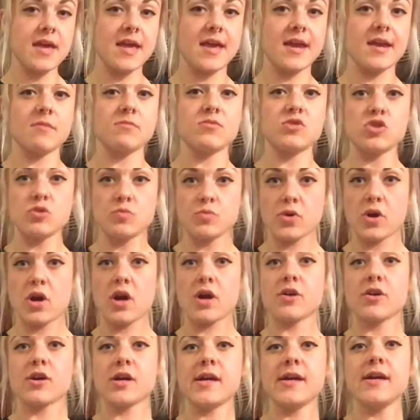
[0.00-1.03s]
and I'm super
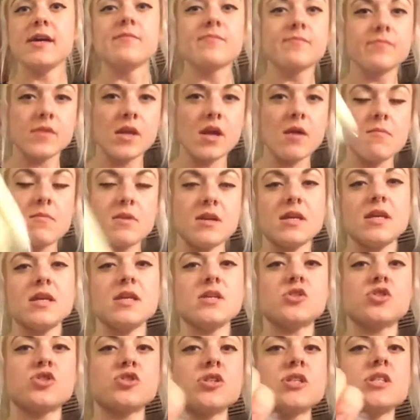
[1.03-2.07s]
hungry. I'm gonna
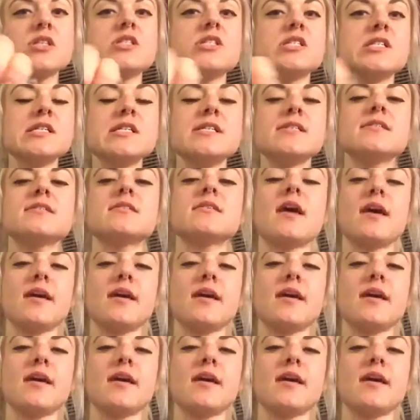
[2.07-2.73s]
eat string cheese.